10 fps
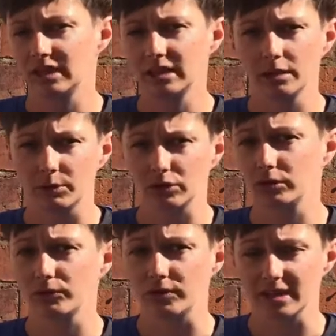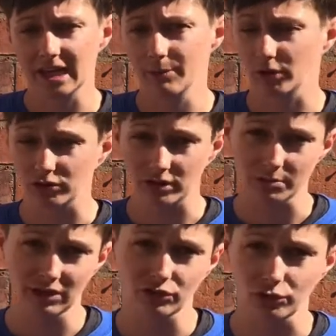It'll be good for them. I should
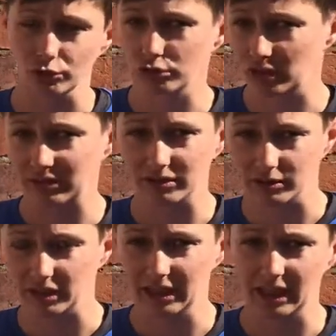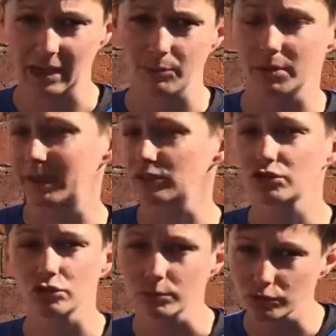imagine you're trying to implement
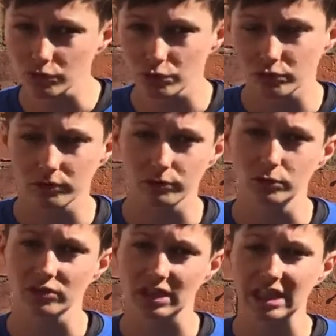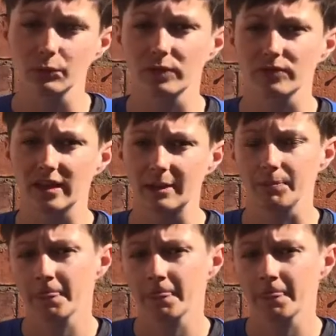some sort of routine with them.